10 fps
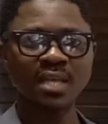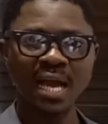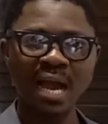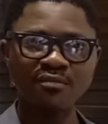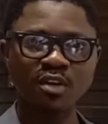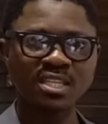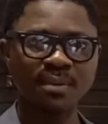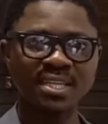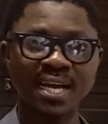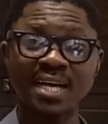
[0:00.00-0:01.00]
I will talk
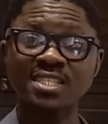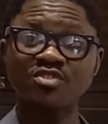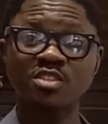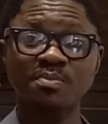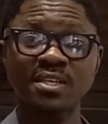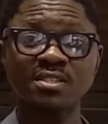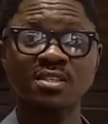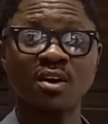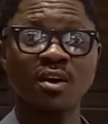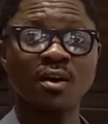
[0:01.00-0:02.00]
about the accounting treatment
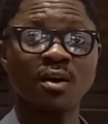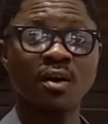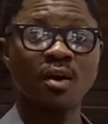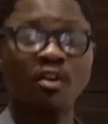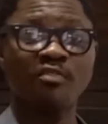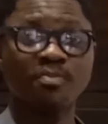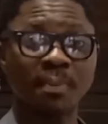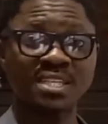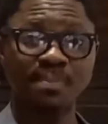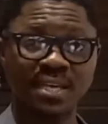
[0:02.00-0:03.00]
of
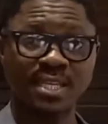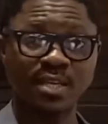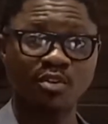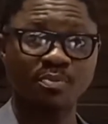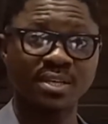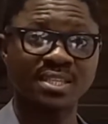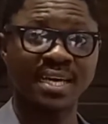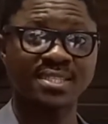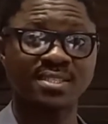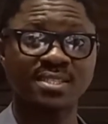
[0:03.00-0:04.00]
property, plant, and equipment
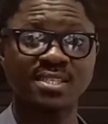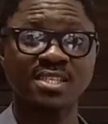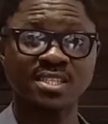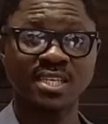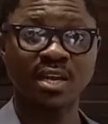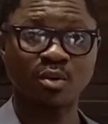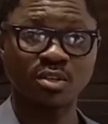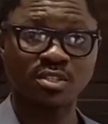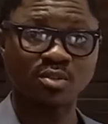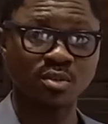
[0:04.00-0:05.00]
at initial
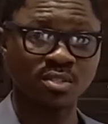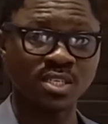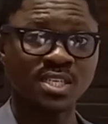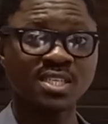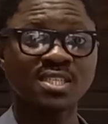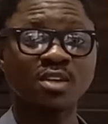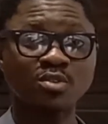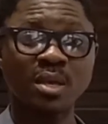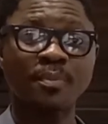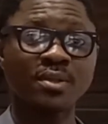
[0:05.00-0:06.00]
recognition. It is
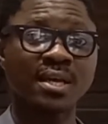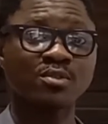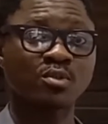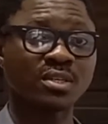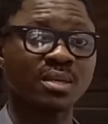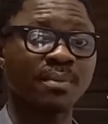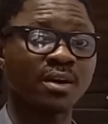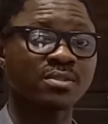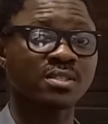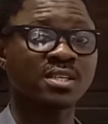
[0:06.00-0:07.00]
also important to talk
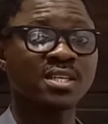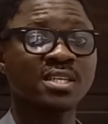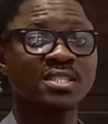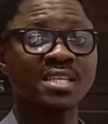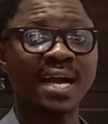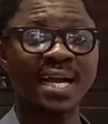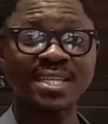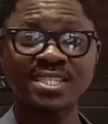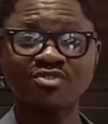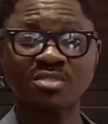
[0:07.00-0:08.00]
about the
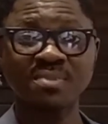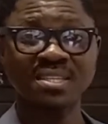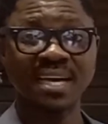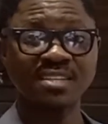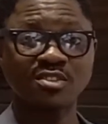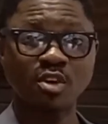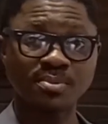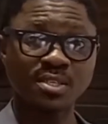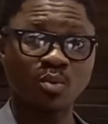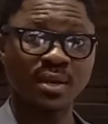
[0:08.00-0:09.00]
accounting treatment at
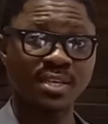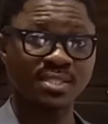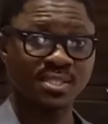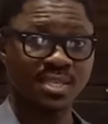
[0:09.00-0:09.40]
subsequent